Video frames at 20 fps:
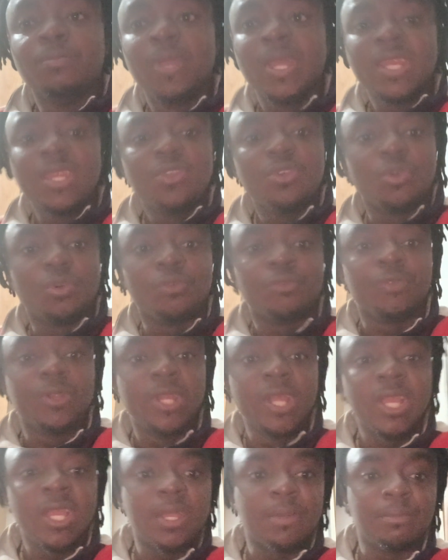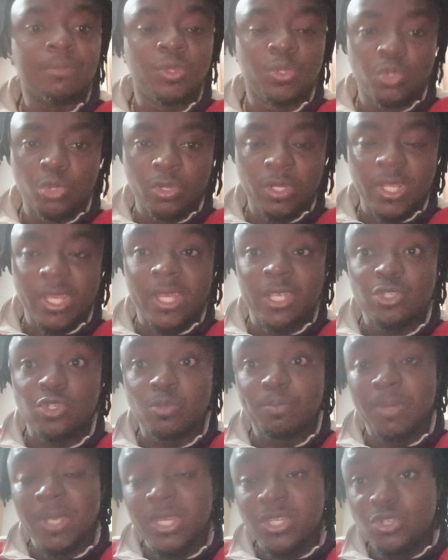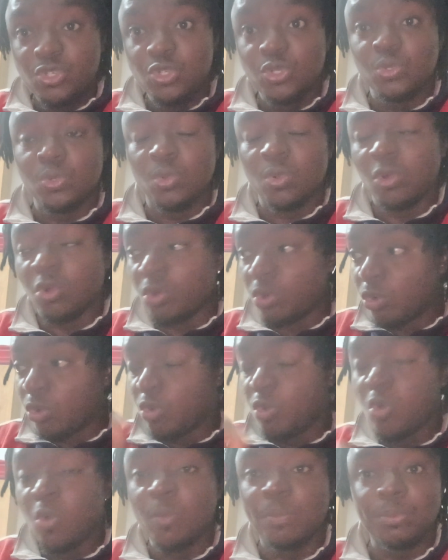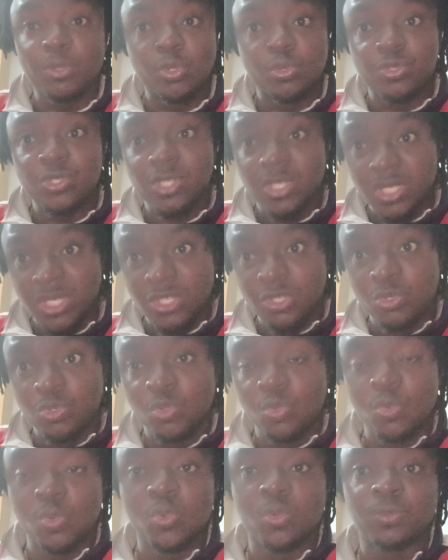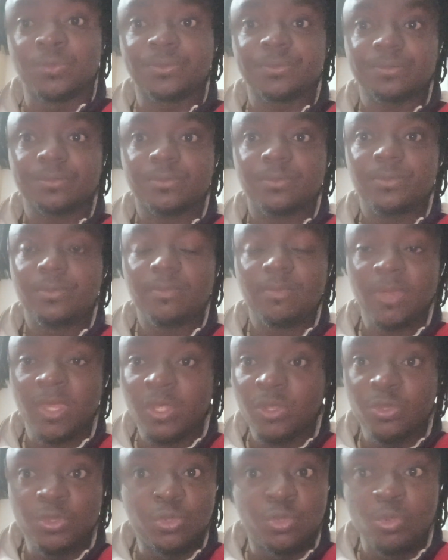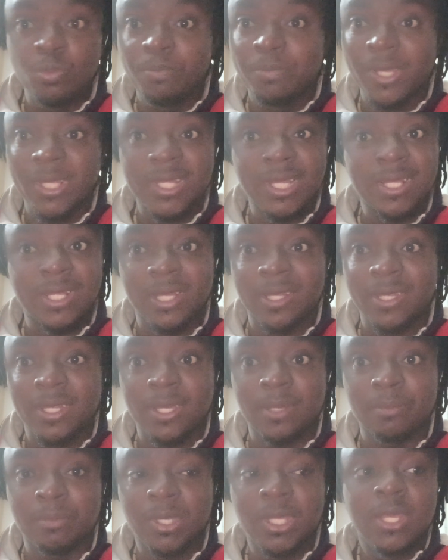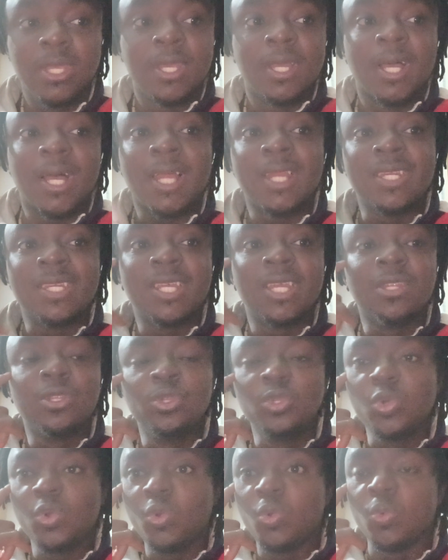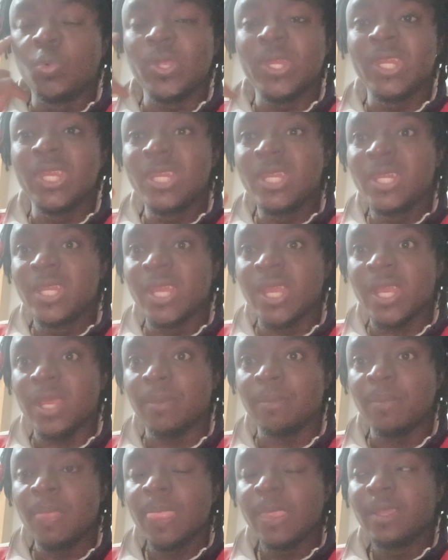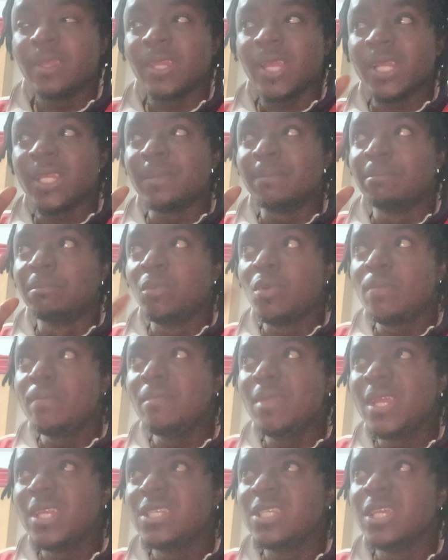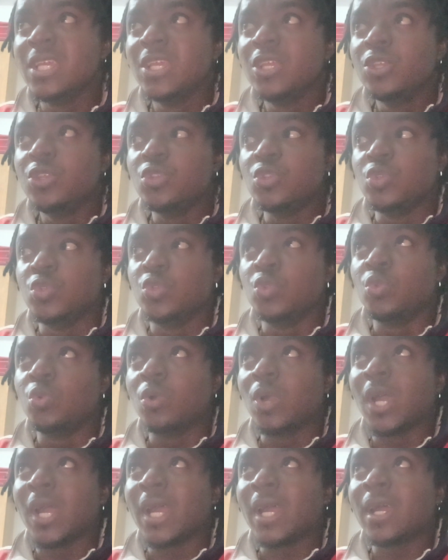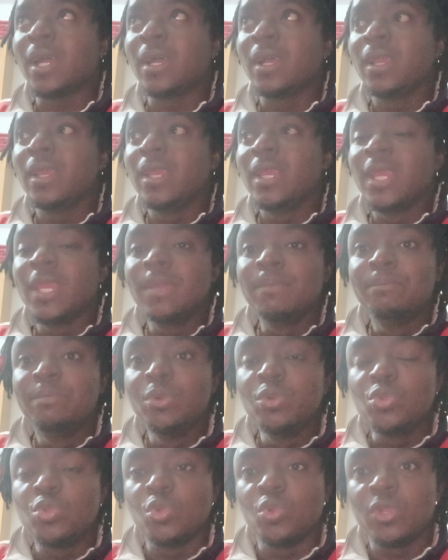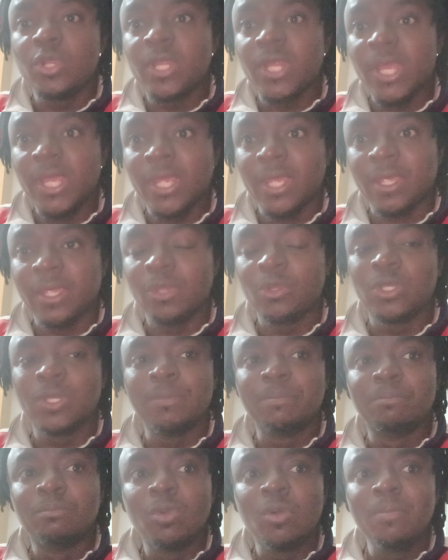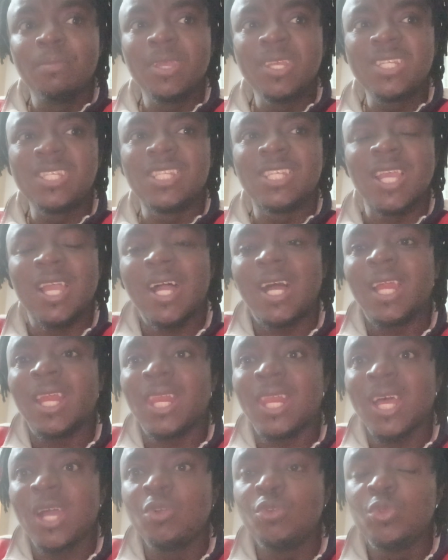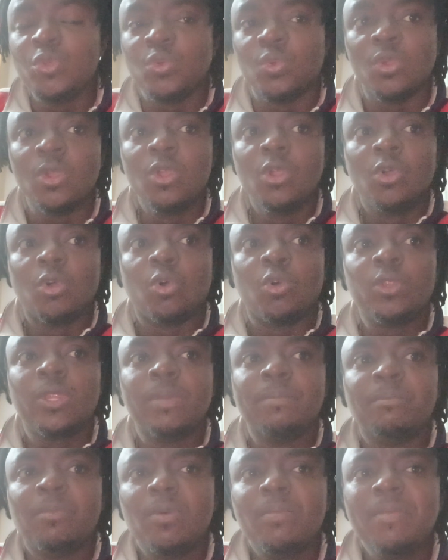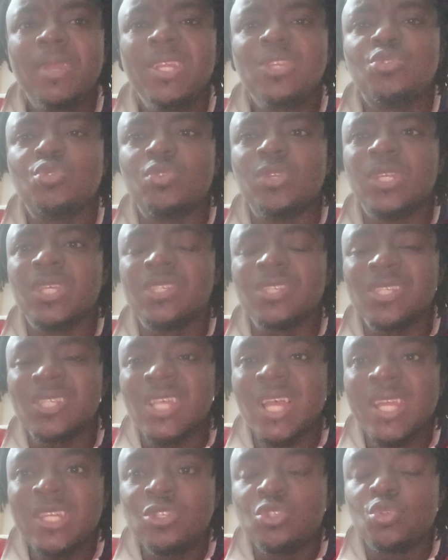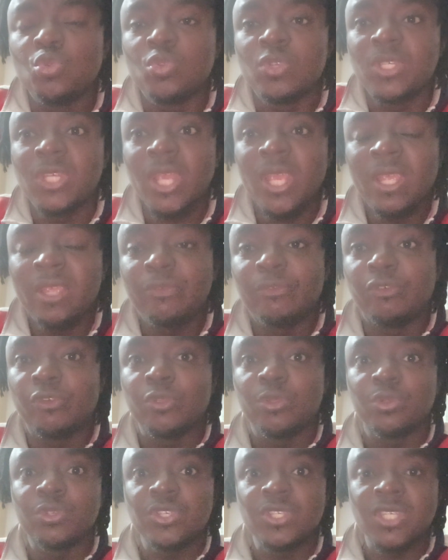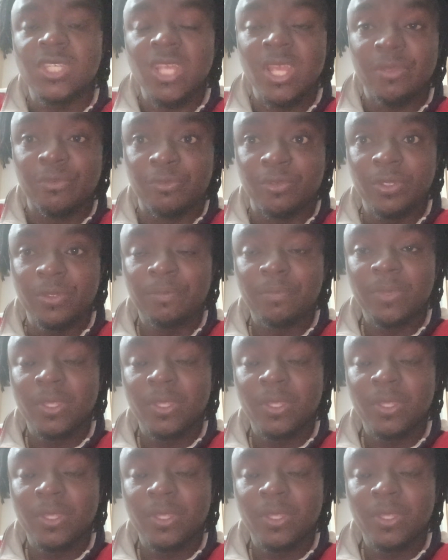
many of them don't expect you or hope to see you do better than them. And they know within them that the moment you are able to think, the moment they allow you, or the moment you decide to think for yourself,